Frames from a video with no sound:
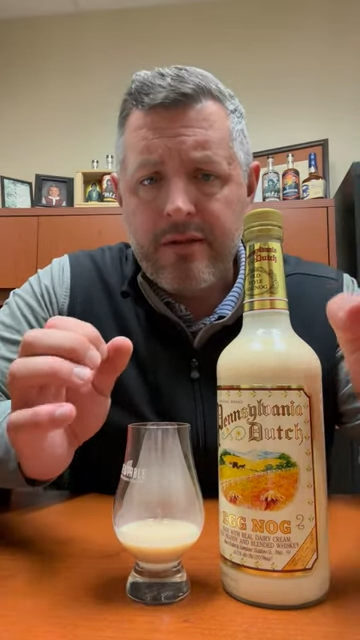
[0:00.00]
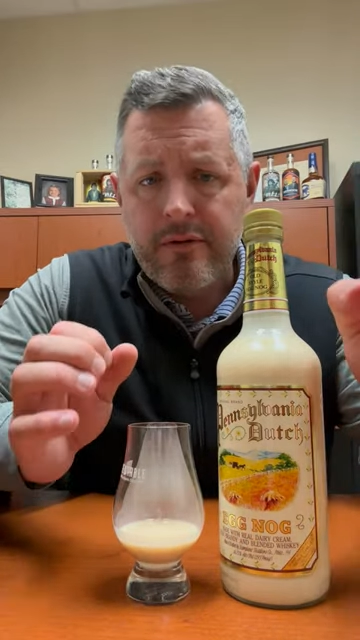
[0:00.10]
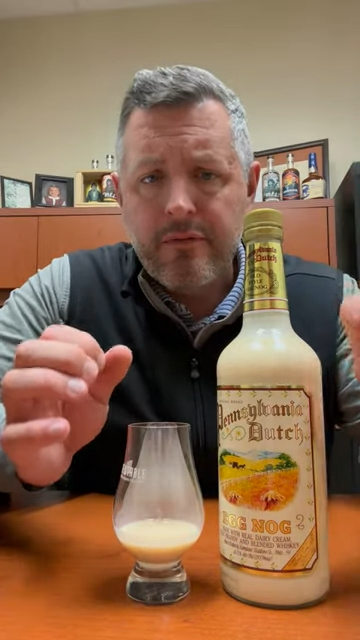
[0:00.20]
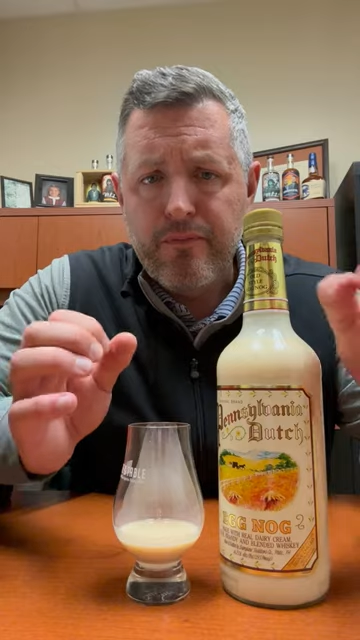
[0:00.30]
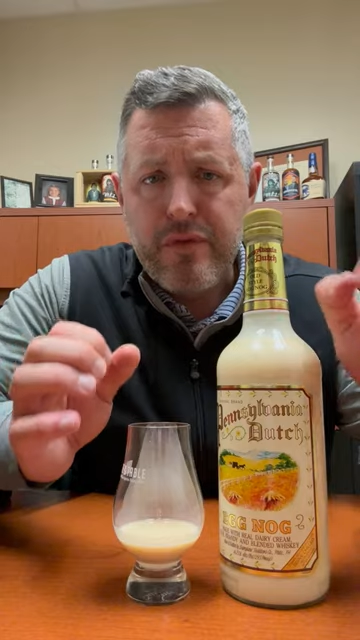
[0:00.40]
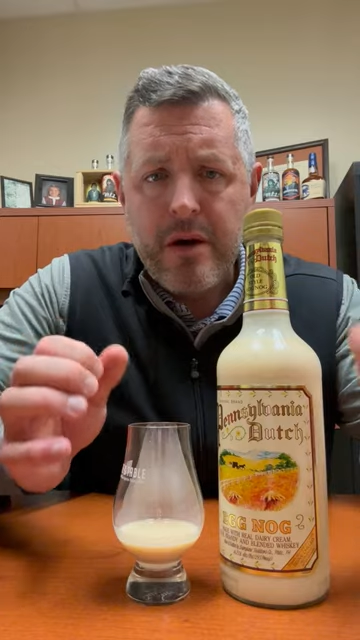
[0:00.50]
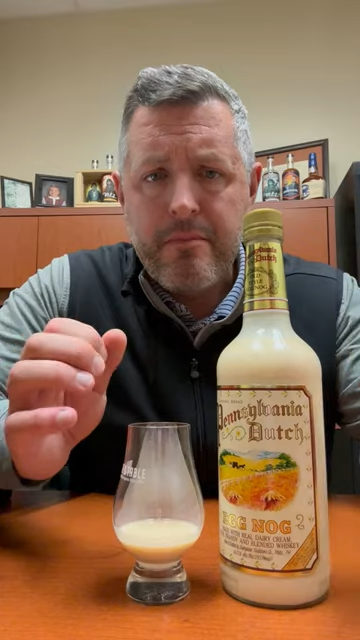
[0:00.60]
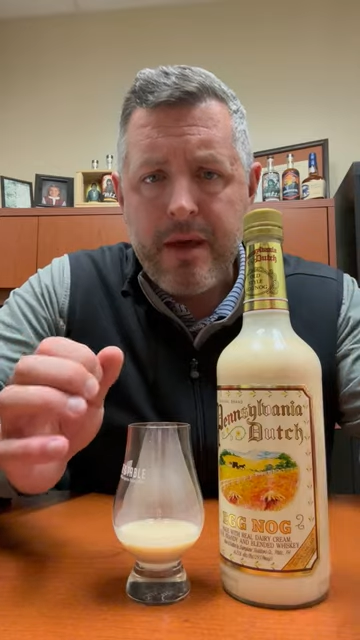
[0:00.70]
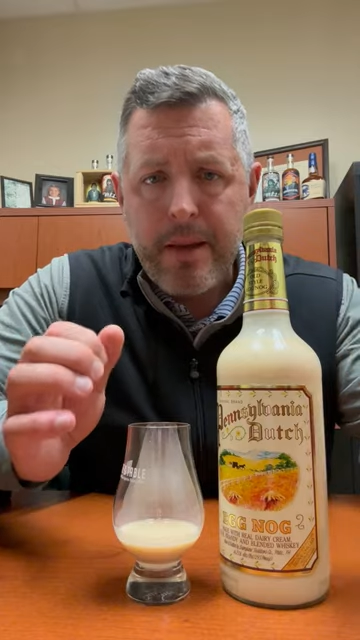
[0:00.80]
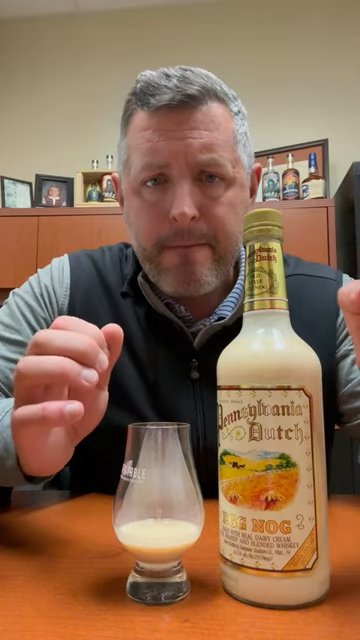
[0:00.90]
little
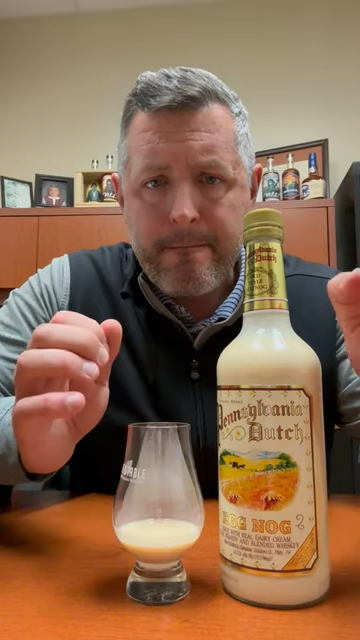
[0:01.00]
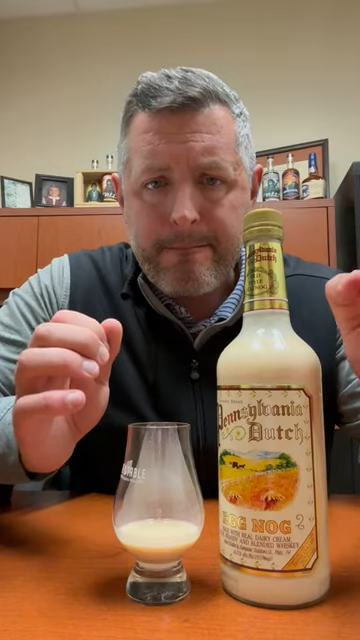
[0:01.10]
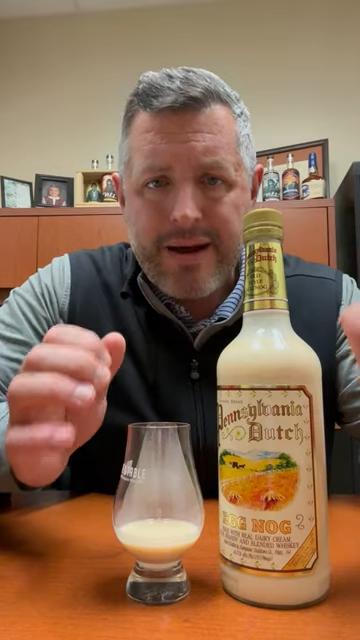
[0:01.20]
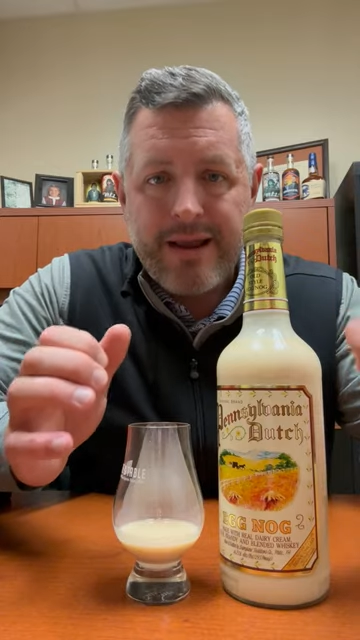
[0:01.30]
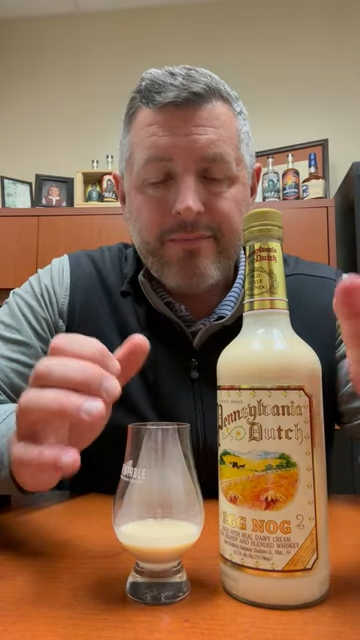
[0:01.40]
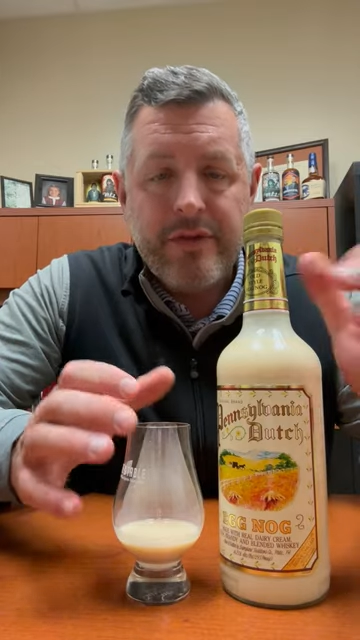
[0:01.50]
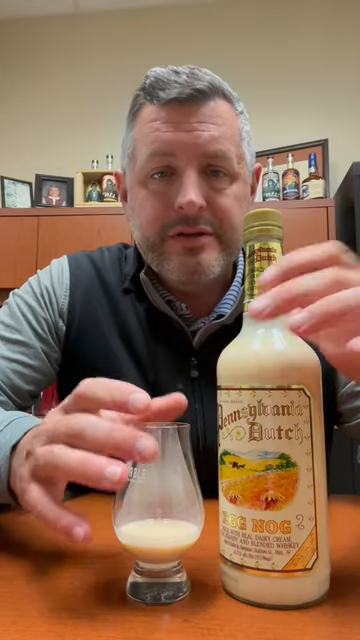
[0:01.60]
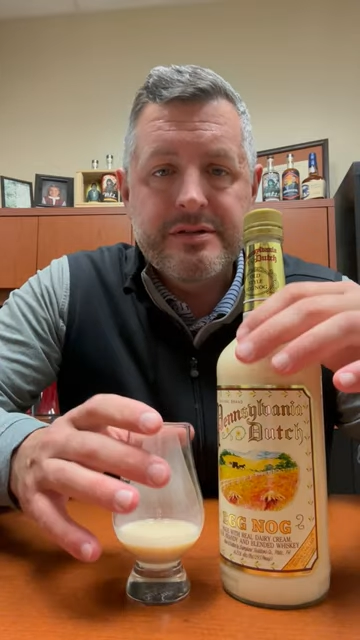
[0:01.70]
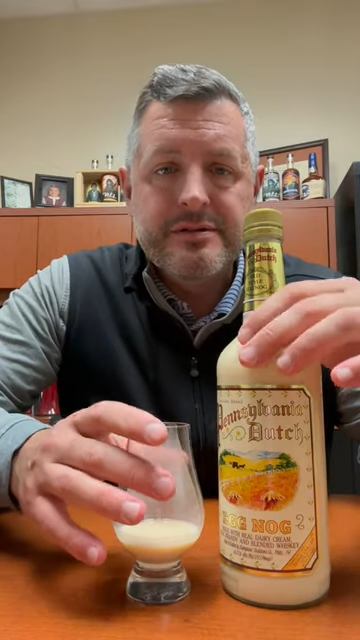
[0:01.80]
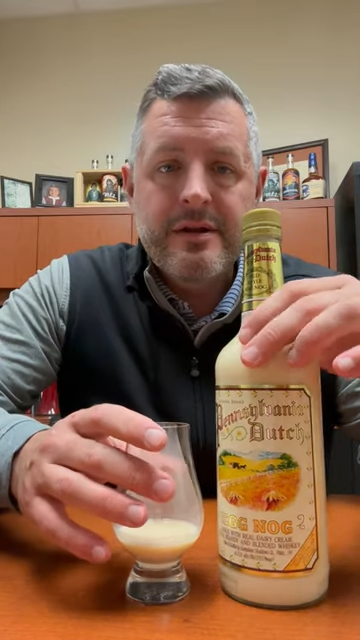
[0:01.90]
nutmeg bite that
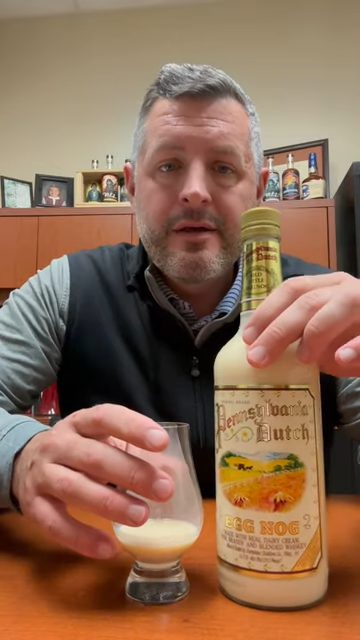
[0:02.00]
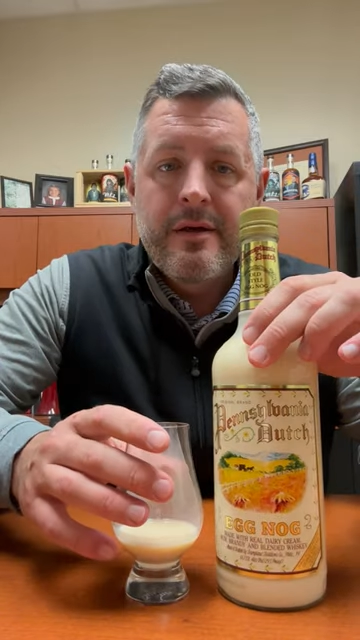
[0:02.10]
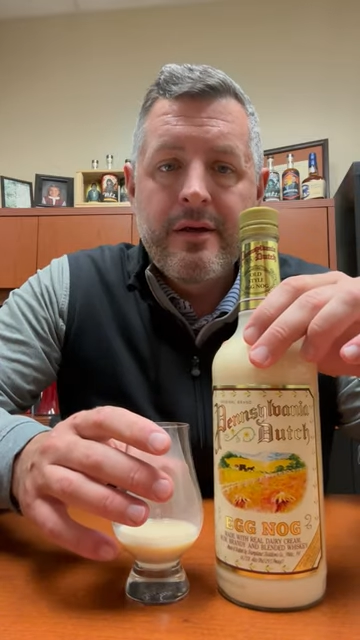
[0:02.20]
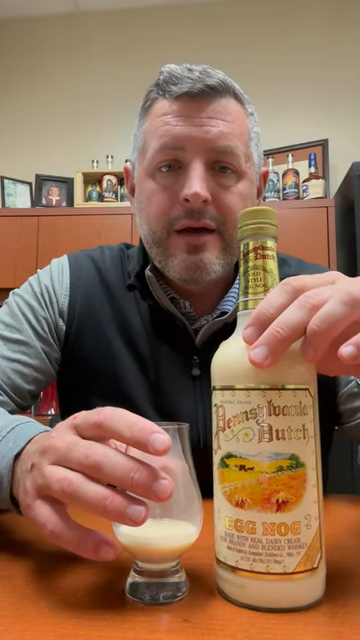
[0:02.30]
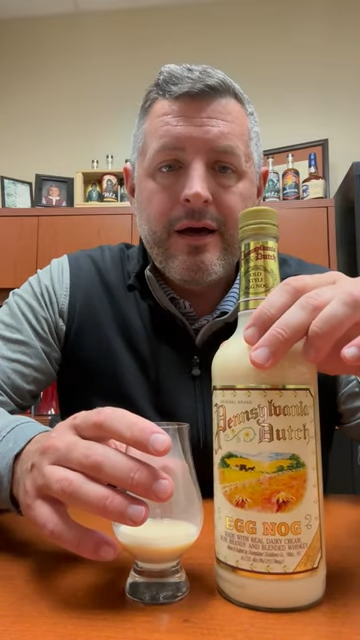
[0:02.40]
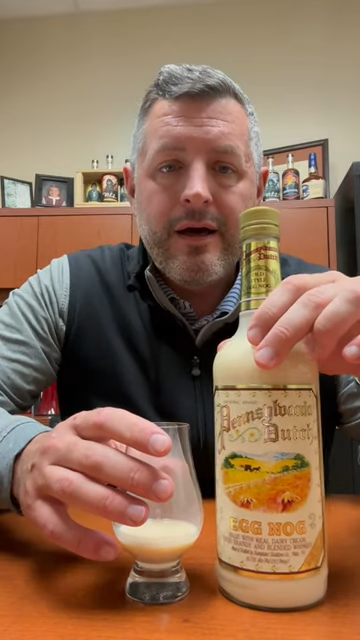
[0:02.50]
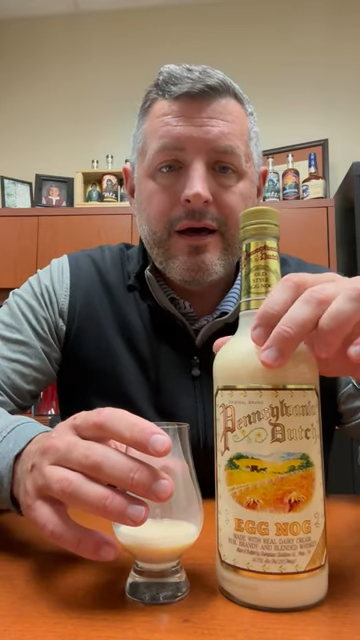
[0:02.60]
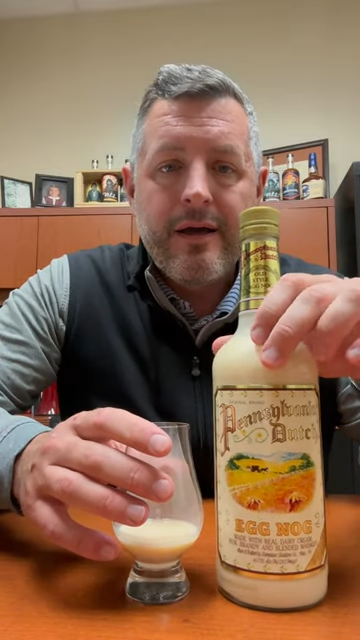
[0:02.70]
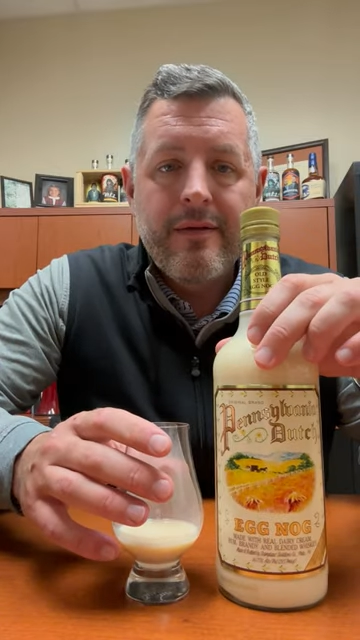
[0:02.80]
just uh,